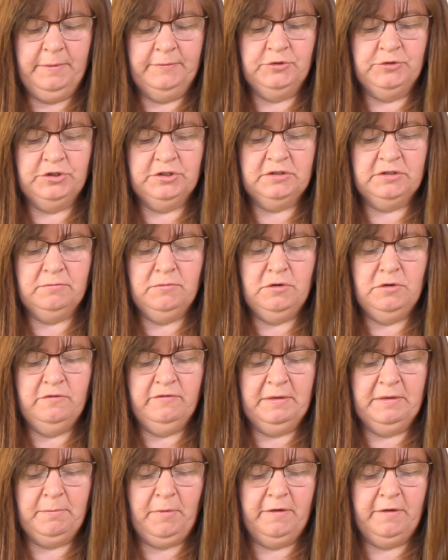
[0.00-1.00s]
I'm just
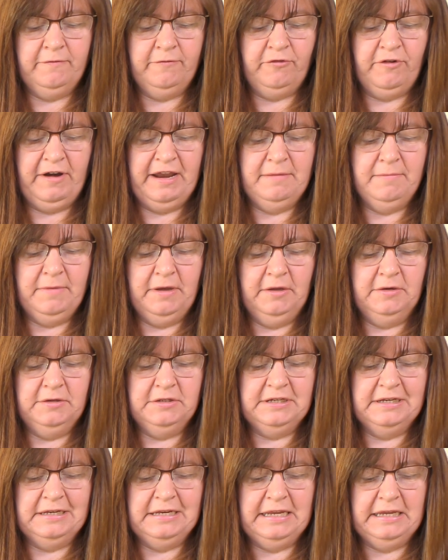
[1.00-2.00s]
moving my frame
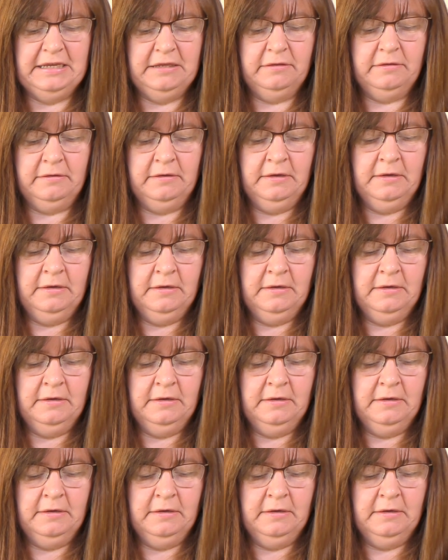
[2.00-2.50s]
underneath.